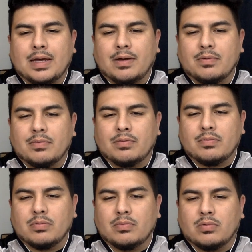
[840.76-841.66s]
that
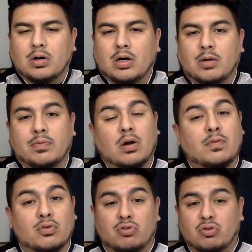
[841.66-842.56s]
Raul
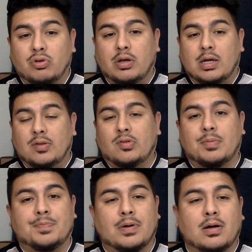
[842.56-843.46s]
Rosas Jr. ends
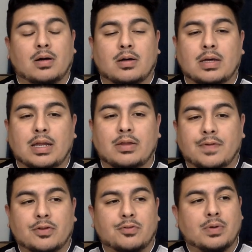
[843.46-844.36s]
up getting the
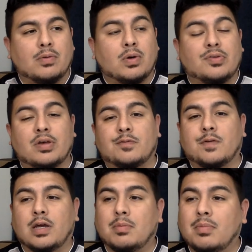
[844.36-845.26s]
victory. What's next
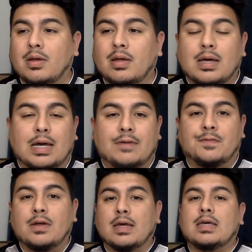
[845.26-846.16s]
for him? I
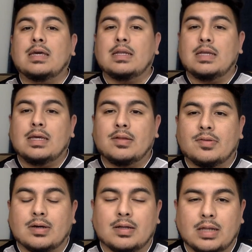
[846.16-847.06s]
feel like he
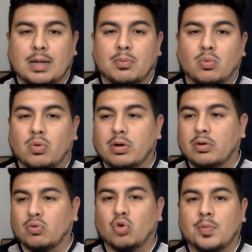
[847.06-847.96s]
needs a lot more
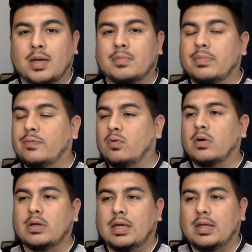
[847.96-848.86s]
grooming
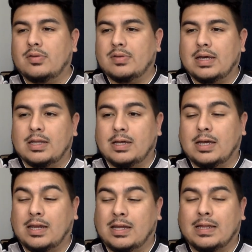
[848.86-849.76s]
before he's end up
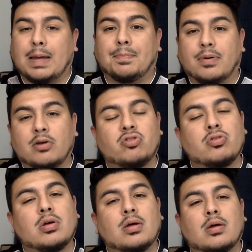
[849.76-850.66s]
getting that push.
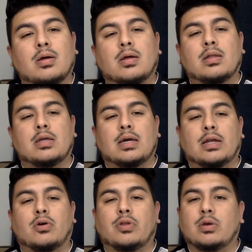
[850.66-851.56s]
I
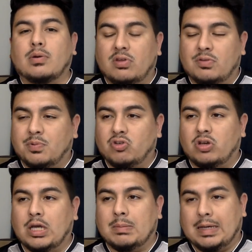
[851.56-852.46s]
know the UFC is
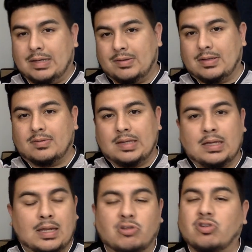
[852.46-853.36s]
pushing him as the
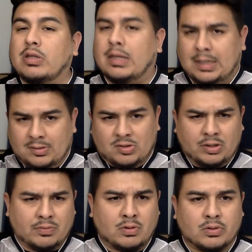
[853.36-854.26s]
teenager, the
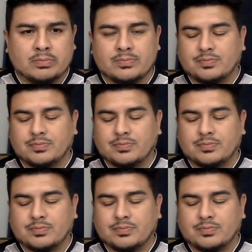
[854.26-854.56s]
19-year-old.